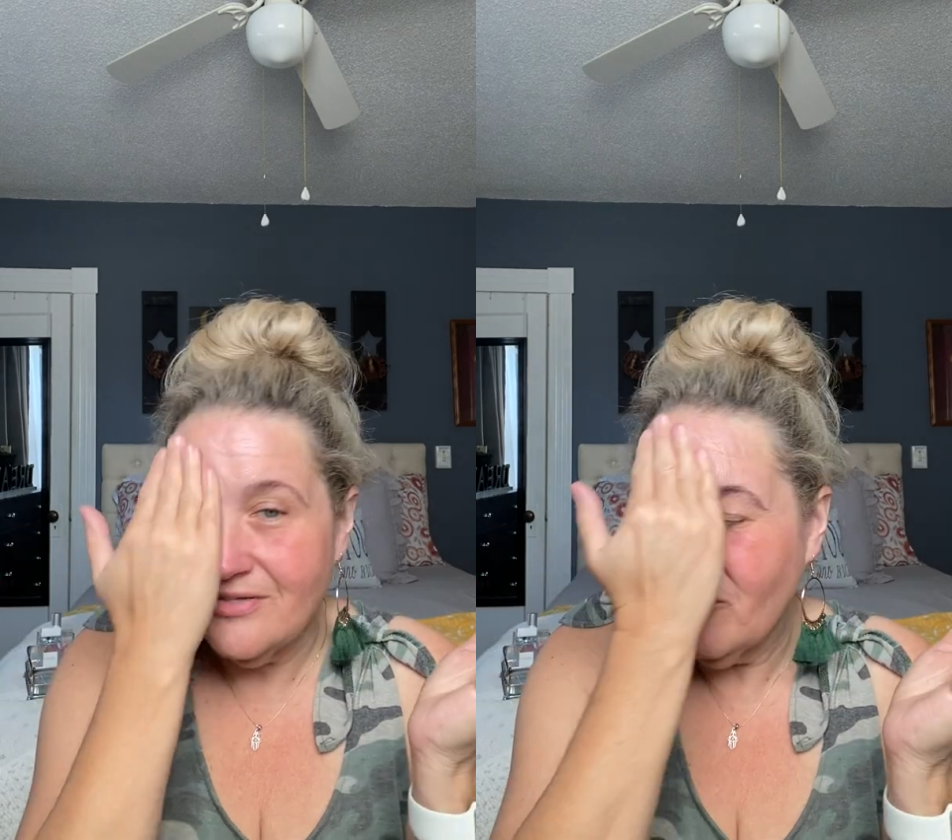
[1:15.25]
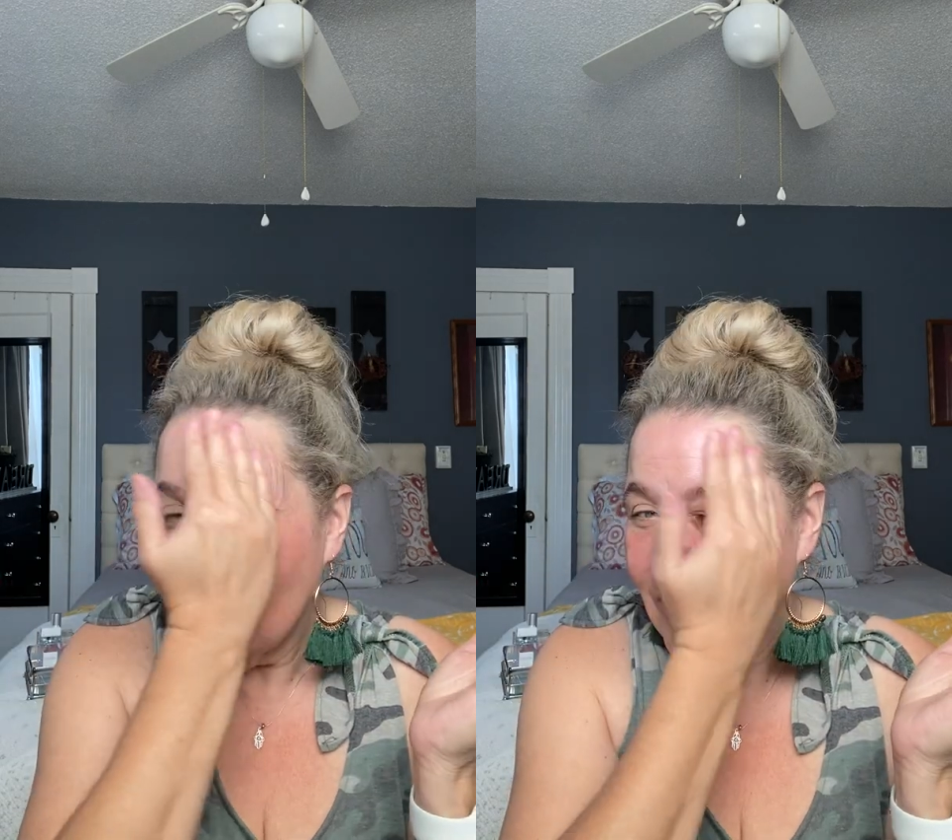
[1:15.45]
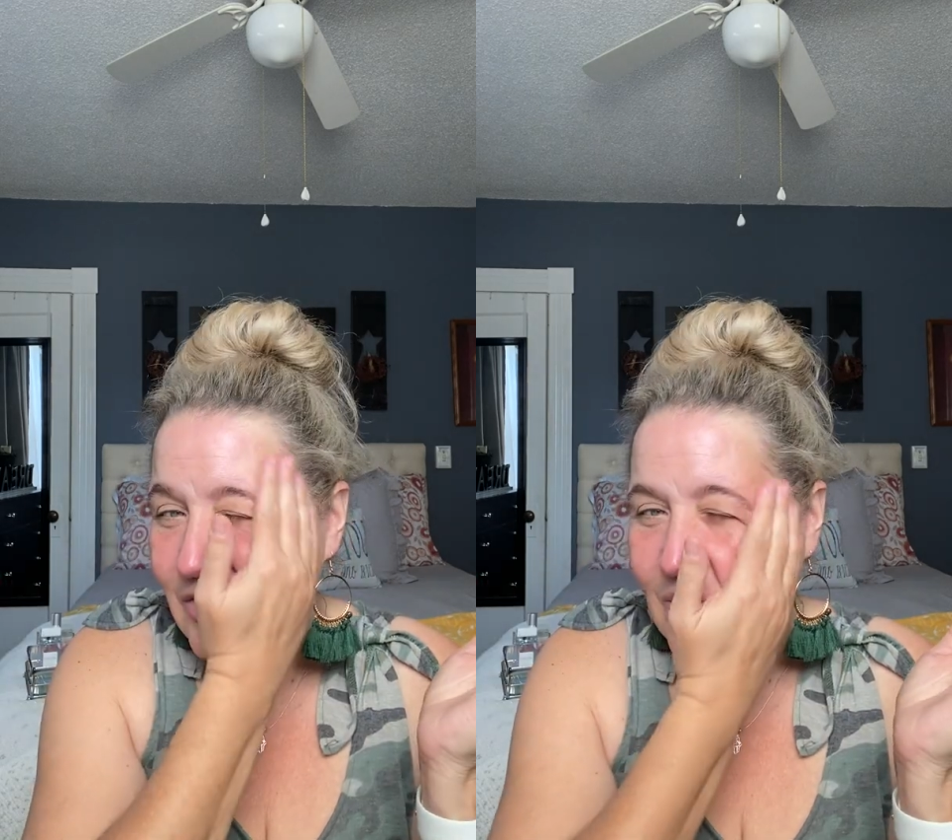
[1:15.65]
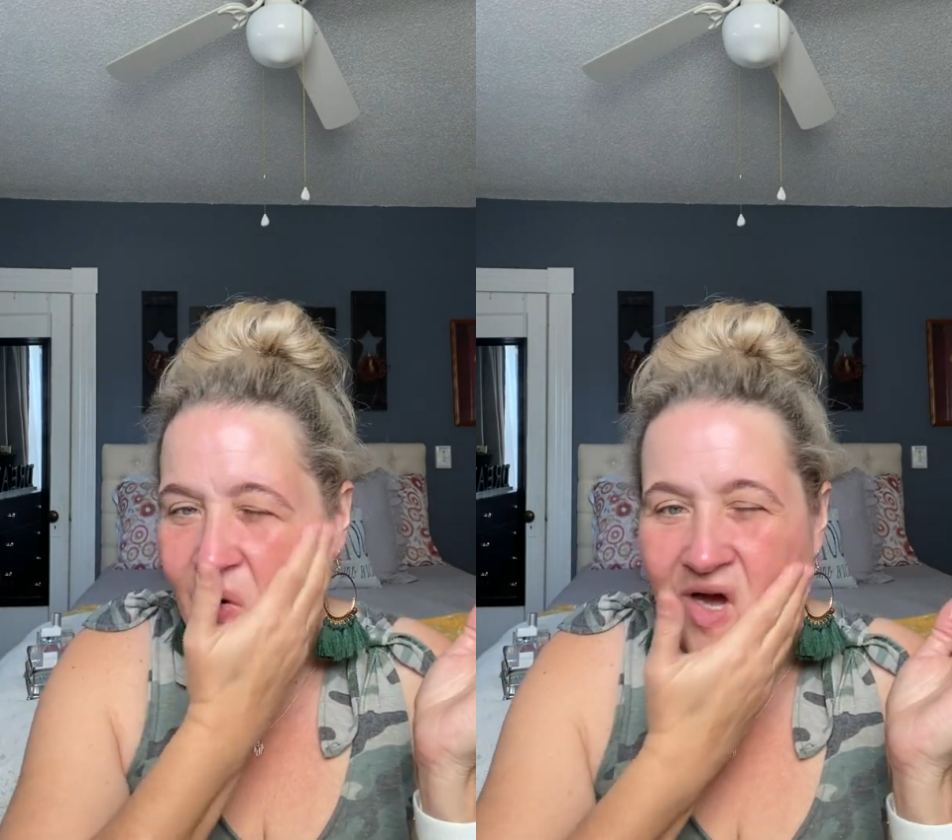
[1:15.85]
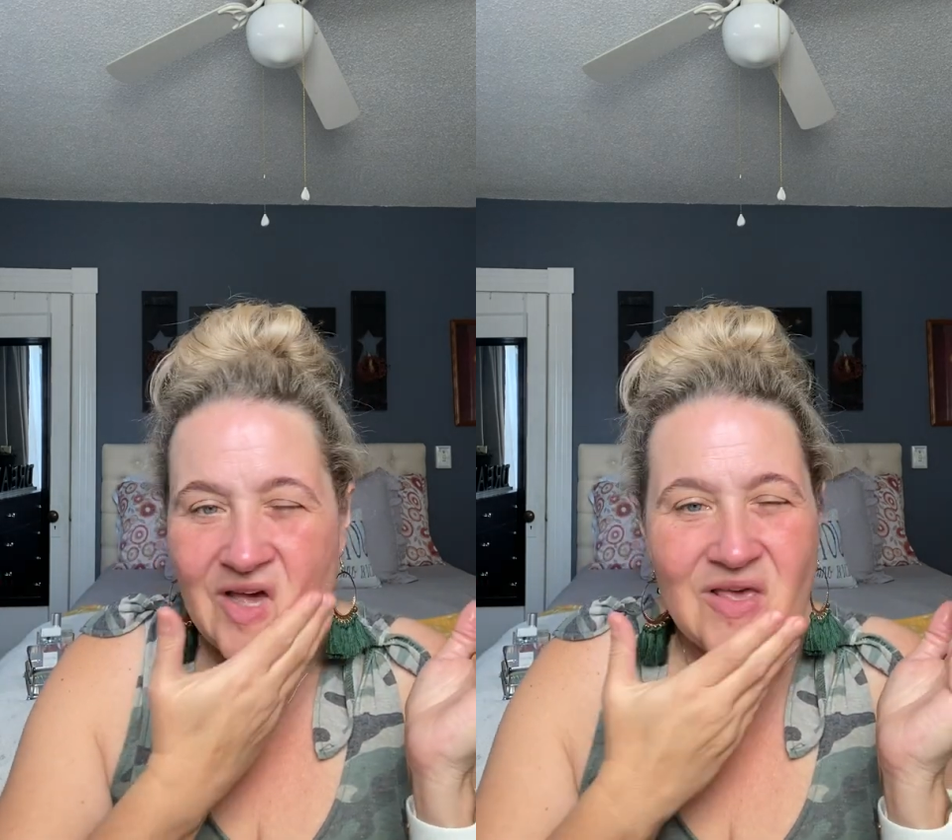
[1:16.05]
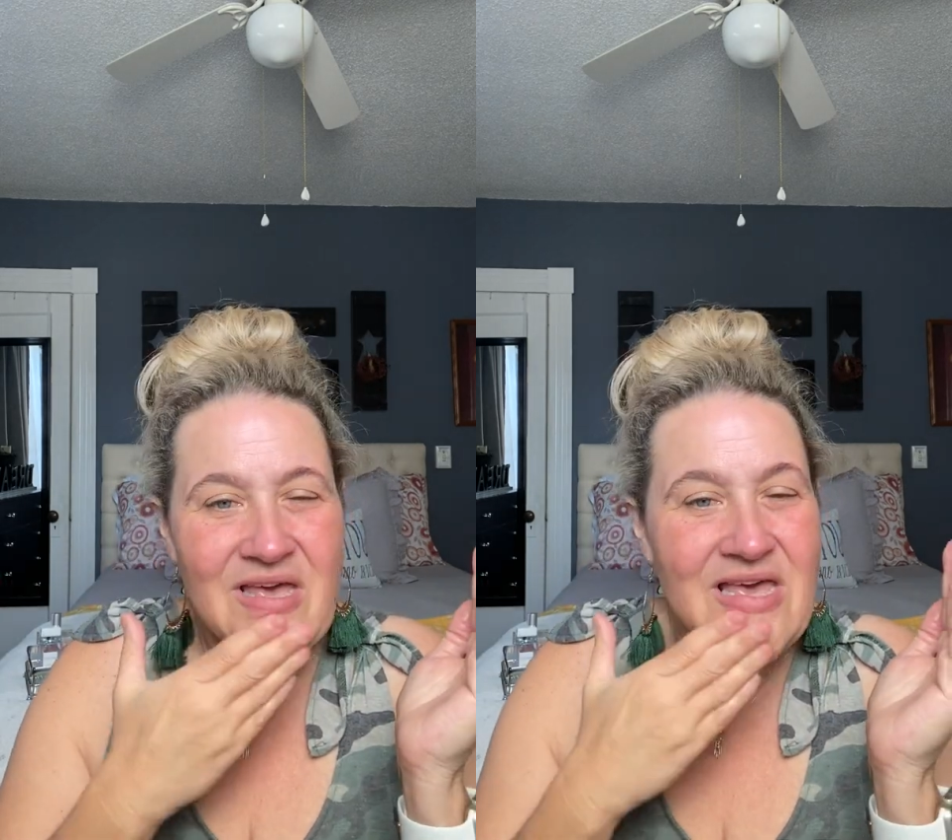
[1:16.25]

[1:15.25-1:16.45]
of what you want